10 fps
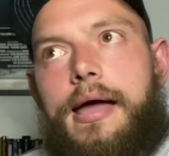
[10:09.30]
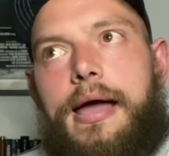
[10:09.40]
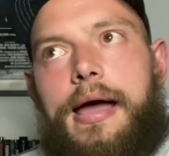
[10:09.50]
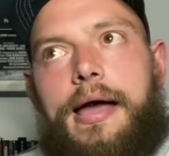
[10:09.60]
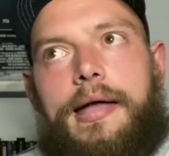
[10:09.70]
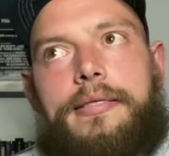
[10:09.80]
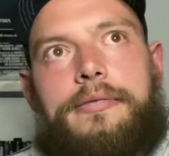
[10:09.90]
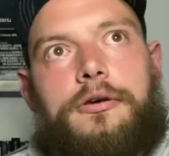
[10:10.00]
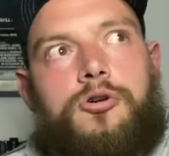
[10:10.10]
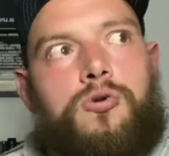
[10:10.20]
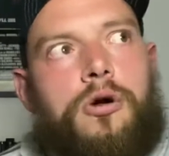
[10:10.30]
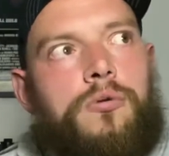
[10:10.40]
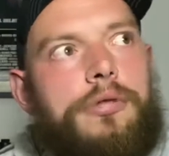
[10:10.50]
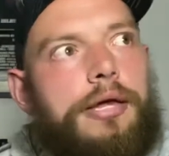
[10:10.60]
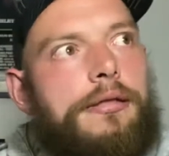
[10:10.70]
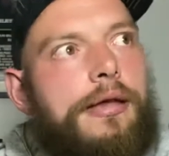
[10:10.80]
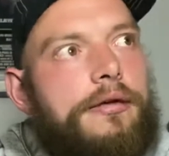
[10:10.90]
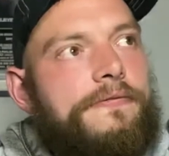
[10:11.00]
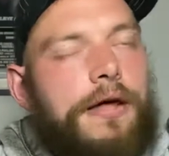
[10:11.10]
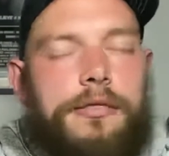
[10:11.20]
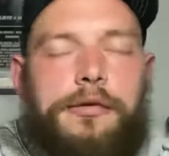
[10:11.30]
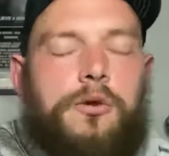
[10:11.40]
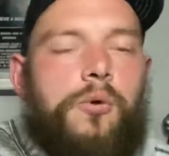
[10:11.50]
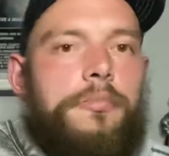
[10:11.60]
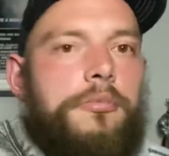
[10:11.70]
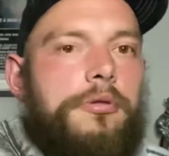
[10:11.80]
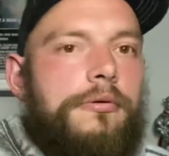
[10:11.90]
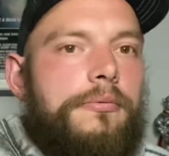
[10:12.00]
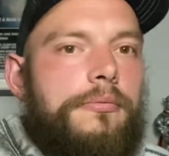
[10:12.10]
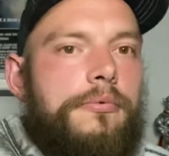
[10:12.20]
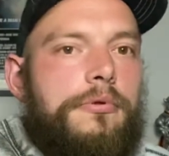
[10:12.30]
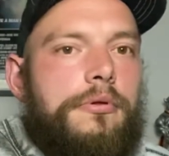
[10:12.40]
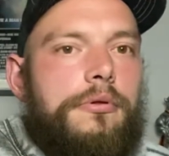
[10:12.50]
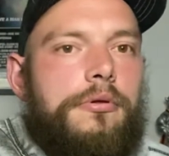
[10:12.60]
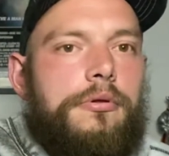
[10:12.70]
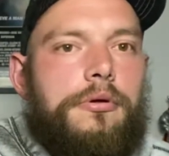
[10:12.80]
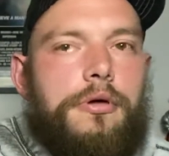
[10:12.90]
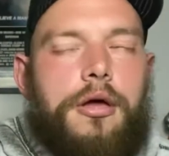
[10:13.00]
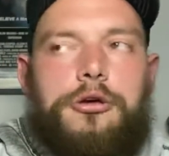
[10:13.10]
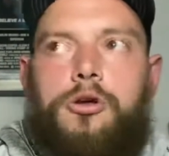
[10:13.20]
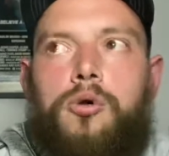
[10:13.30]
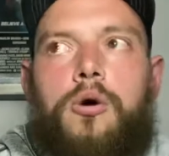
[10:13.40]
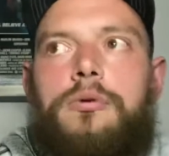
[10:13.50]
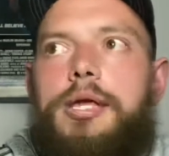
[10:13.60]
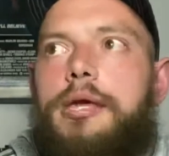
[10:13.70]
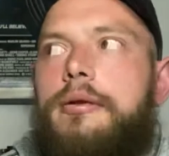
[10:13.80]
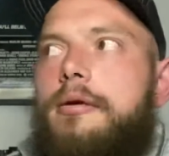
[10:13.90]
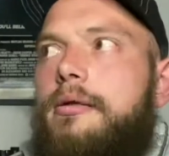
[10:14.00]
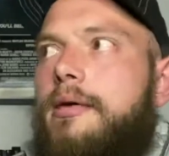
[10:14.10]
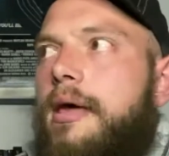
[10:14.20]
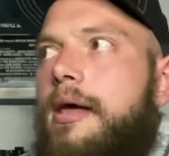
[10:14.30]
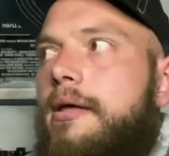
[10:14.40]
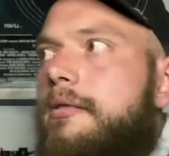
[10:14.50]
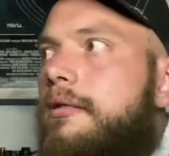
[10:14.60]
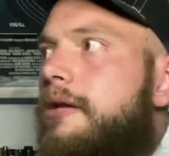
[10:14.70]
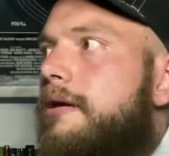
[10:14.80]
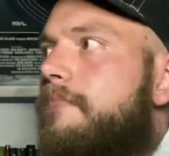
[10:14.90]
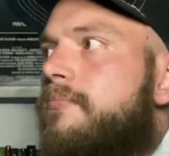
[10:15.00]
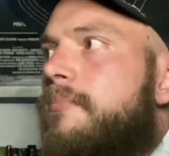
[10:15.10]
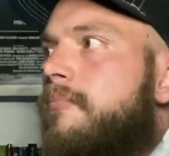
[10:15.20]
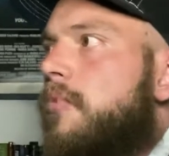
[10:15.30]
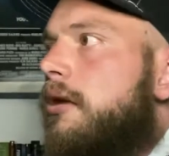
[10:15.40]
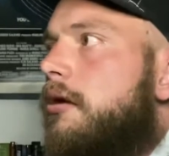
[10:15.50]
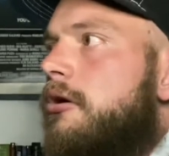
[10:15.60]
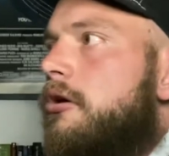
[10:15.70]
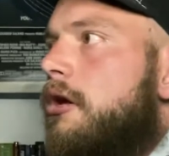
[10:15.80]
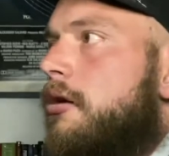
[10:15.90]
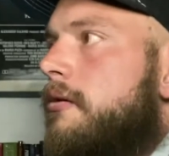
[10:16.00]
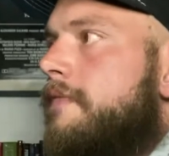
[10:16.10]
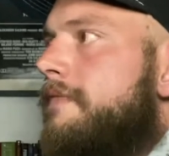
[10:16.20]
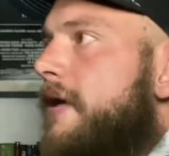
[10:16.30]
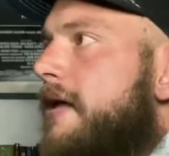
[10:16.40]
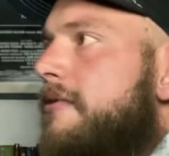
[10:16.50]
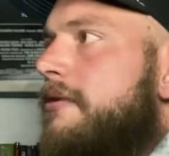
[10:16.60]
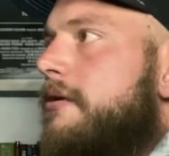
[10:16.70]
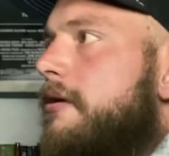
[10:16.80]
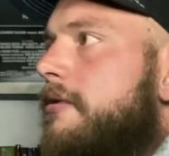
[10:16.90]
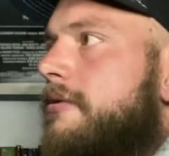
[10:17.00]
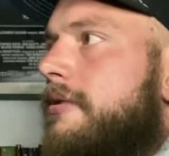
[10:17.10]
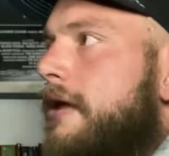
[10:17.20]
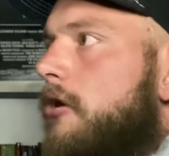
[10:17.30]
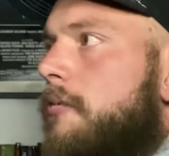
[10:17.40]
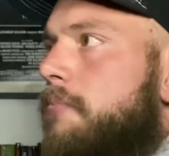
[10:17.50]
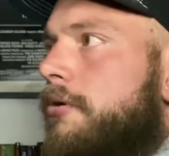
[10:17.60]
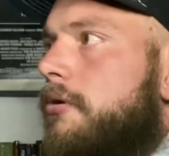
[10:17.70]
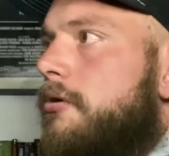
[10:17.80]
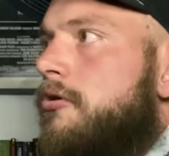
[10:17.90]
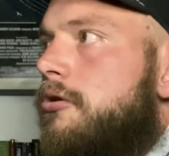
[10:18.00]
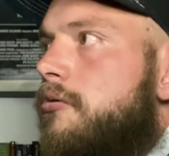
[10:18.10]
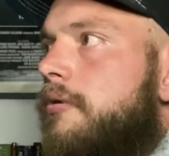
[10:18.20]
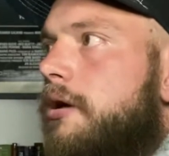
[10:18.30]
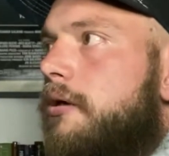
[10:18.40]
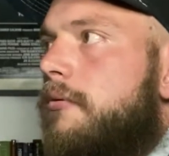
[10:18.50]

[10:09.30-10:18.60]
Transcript: And you don't need any fancy equipment. You don't need any fancy setup to do that.